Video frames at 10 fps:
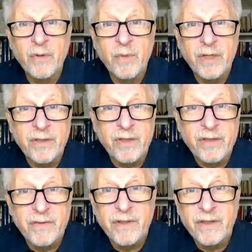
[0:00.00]
when it's
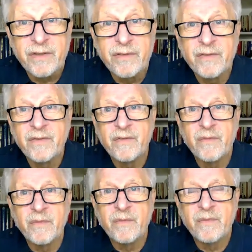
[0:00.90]
ingested in the
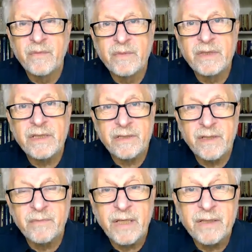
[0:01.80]

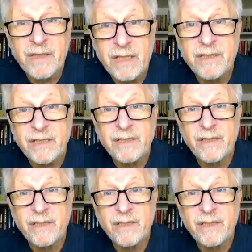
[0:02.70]
liposomal delivery